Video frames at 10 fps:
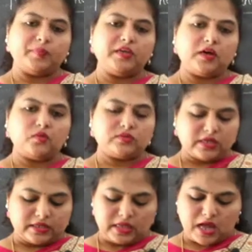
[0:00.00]

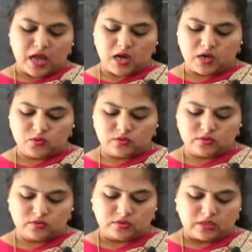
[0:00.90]
outside the
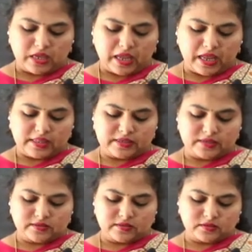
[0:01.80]
house, and
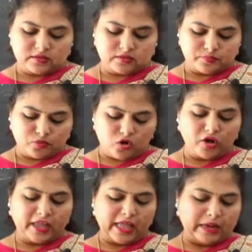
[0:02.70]
there's a
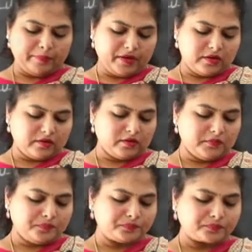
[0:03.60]
boy helping her.